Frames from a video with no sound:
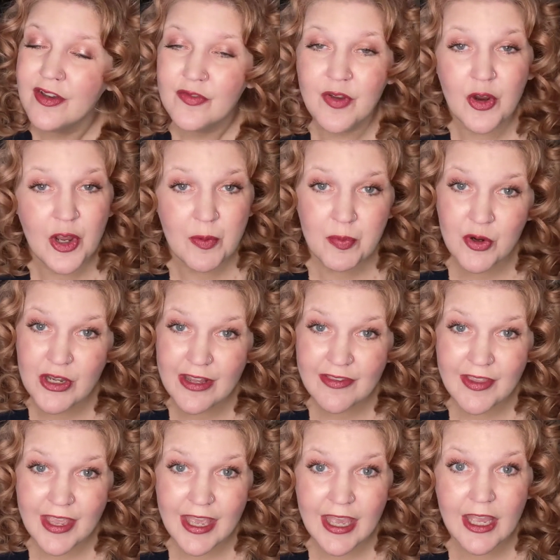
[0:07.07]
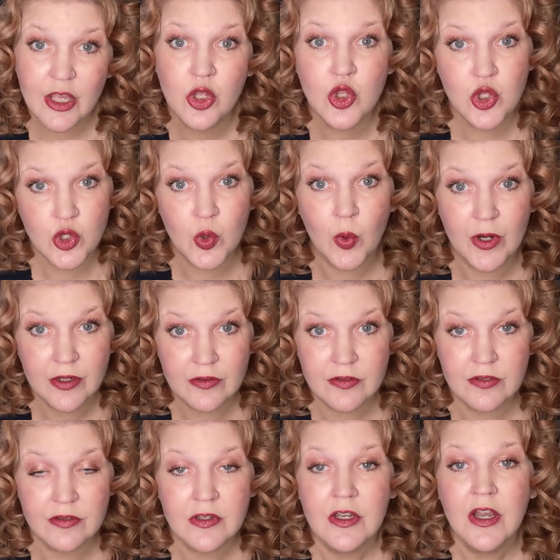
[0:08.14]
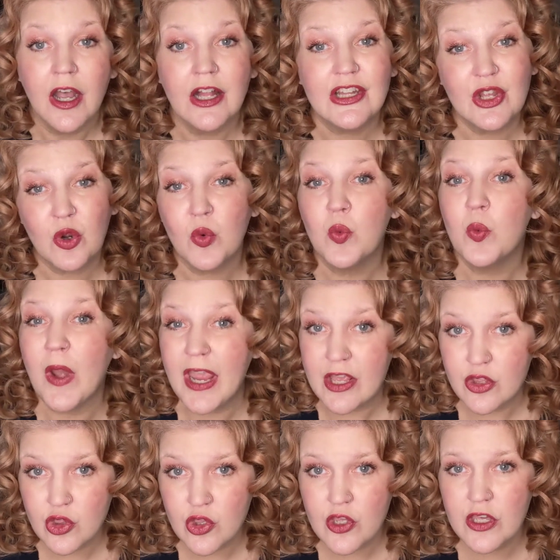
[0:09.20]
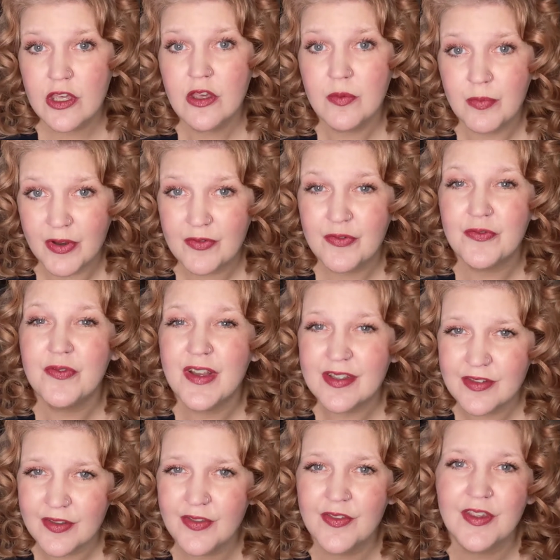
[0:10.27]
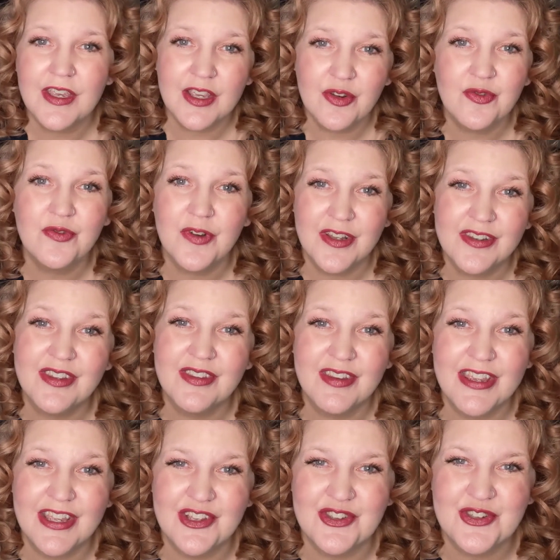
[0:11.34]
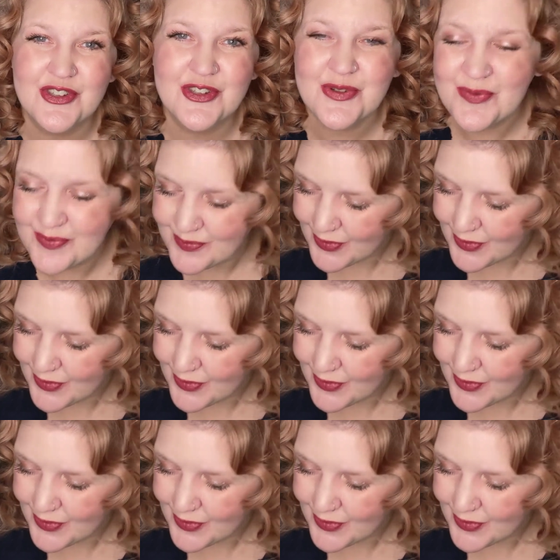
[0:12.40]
Very pretty tag, short, a little ragey, but fun to sing and fun to teach.